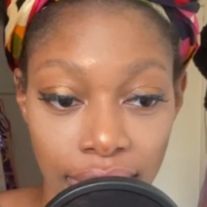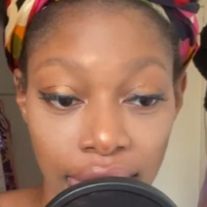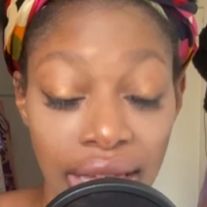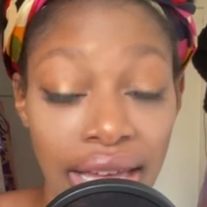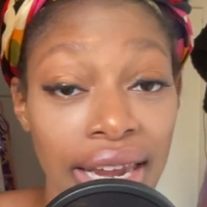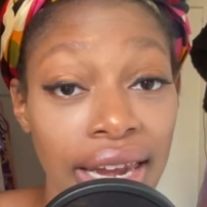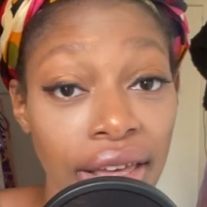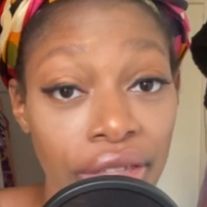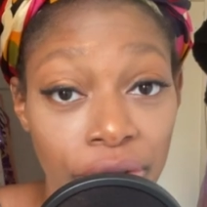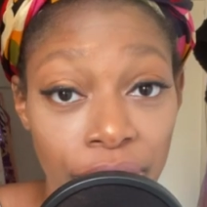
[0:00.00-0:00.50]

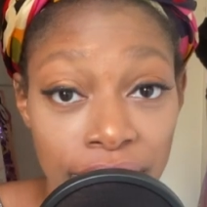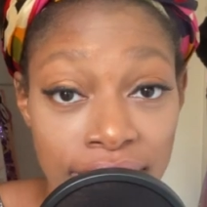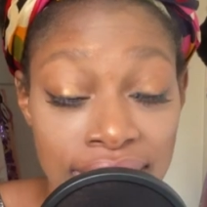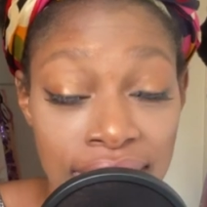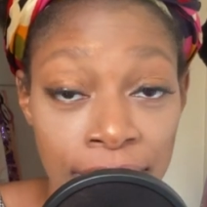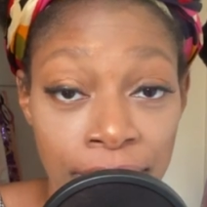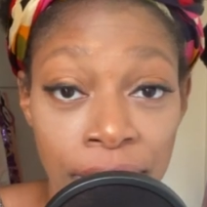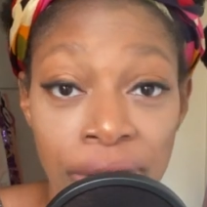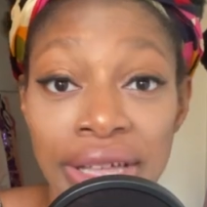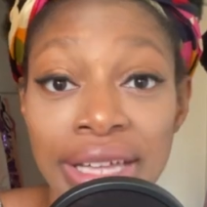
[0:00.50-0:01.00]
Another
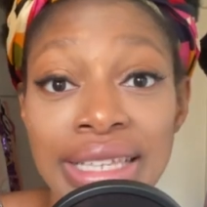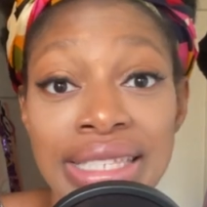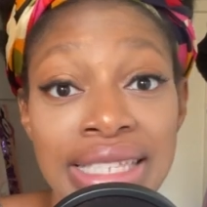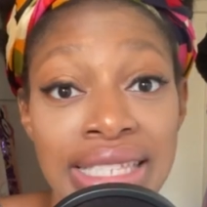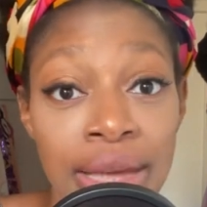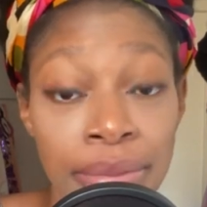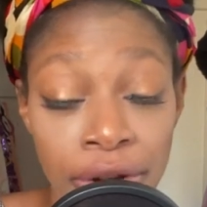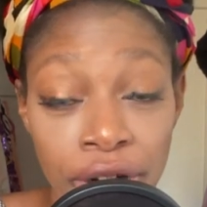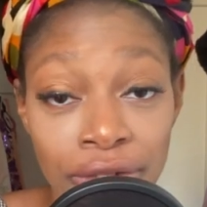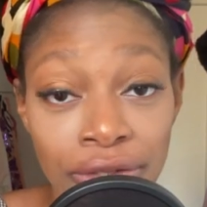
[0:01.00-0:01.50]
example is
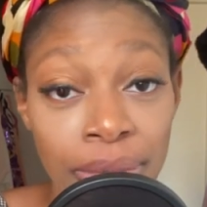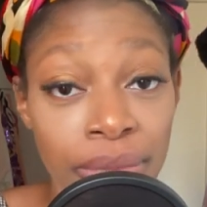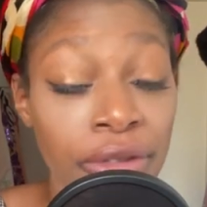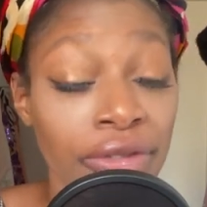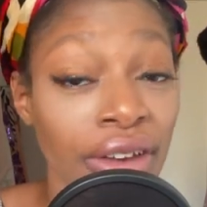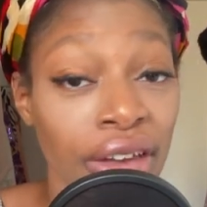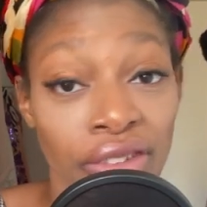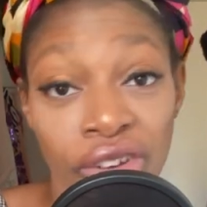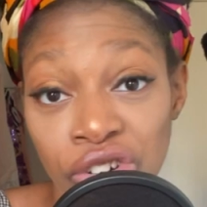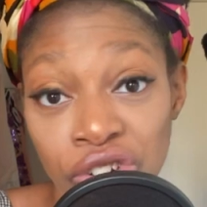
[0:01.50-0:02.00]
Summer from the
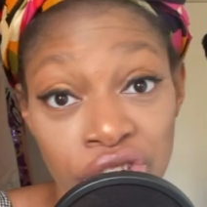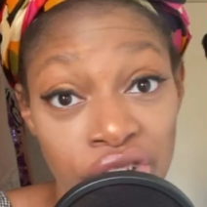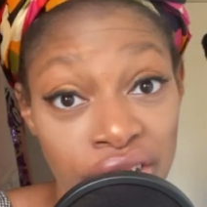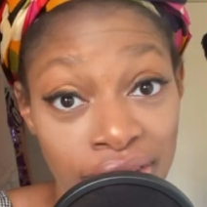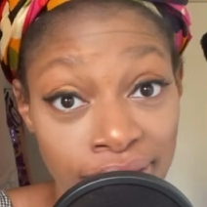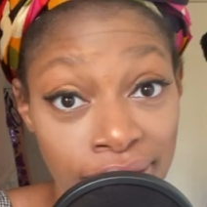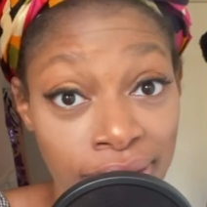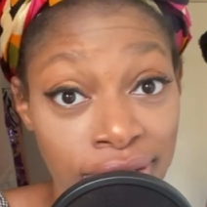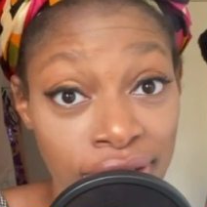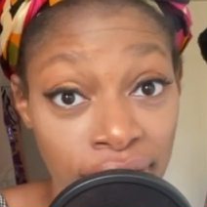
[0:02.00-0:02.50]
500
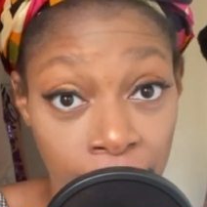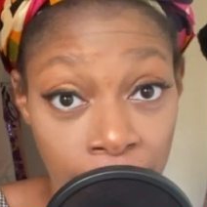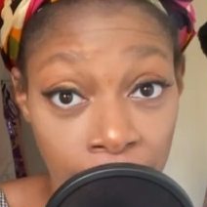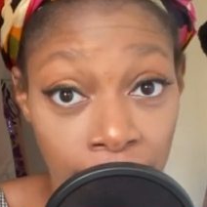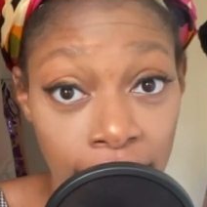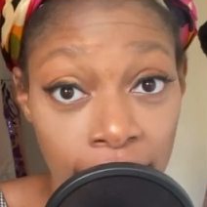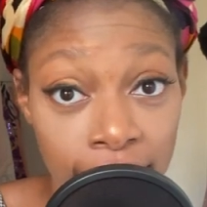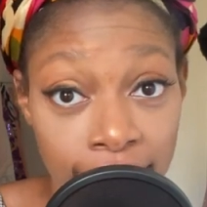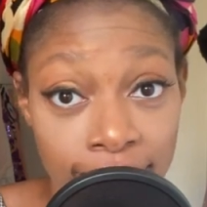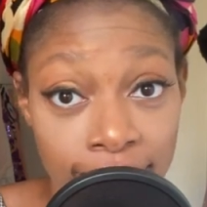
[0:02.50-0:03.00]
Days of Summer.